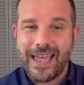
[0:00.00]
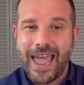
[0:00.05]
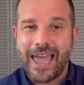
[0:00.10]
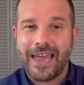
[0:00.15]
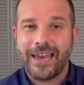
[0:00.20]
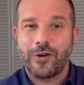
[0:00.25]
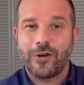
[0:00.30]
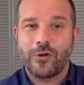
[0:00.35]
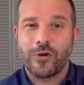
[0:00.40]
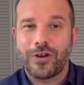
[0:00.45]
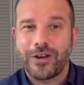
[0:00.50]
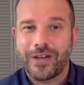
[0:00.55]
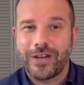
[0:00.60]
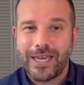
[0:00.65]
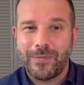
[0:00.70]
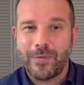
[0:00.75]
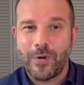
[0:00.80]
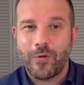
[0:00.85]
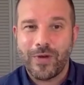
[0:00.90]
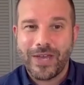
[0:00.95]
And in order to
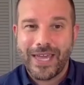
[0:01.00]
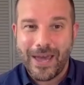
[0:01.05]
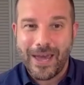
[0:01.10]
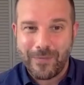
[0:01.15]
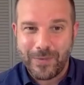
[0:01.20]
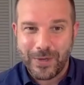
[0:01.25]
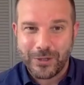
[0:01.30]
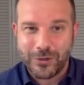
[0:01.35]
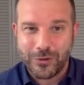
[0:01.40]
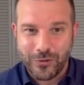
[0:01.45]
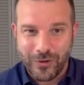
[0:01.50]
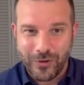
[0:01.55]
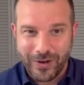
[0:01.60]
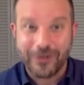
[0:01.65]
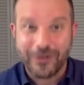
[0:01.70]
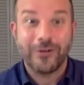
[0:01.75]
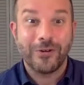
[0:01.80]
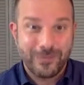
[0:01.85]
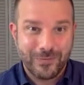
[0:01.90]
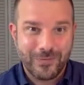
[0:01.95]
keep it, we can't be too
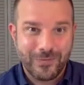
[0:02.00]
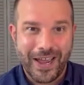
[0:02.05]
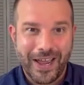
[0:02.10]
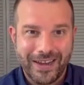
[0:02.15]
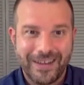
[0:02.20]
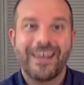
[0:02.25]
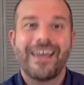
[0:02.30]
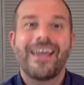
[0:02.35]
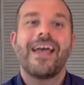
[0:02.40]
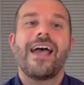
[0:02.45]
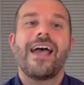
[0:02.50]
critical, right?